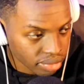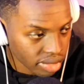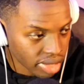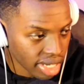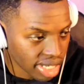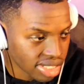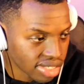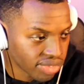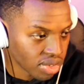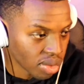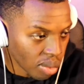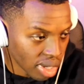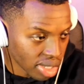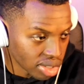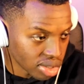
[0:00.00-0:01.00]
that's if you
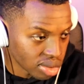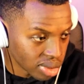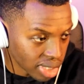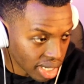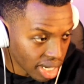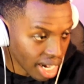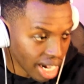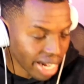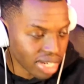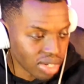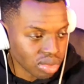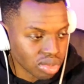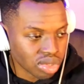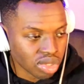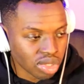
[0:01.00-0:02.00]
want to do that. All right,
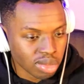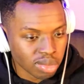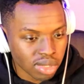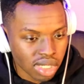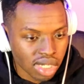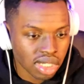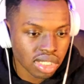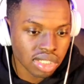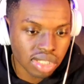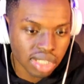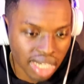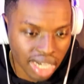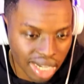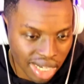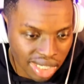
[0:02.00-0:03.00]
YouTube. So
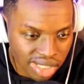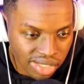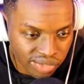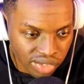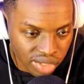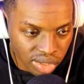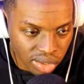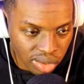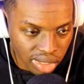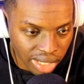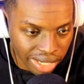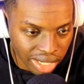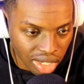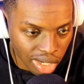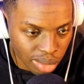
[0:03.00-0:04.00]
yeah, that's the video.
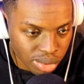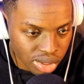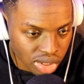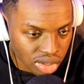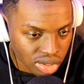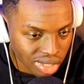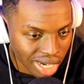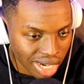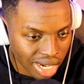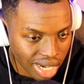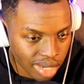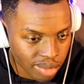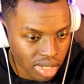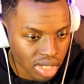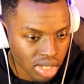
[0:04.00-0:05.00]
Like, comment, subscribe,
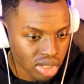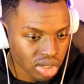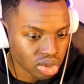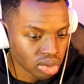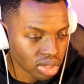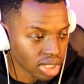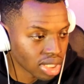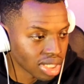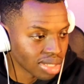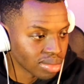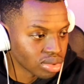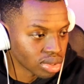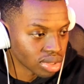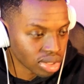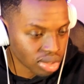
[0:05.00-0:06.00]
join the club,
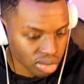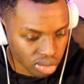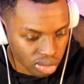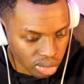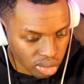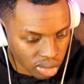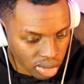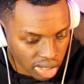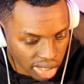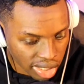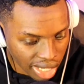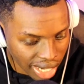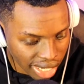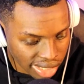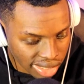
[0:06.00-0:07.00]
join the crew,
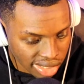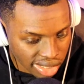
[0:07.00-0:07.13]
guys.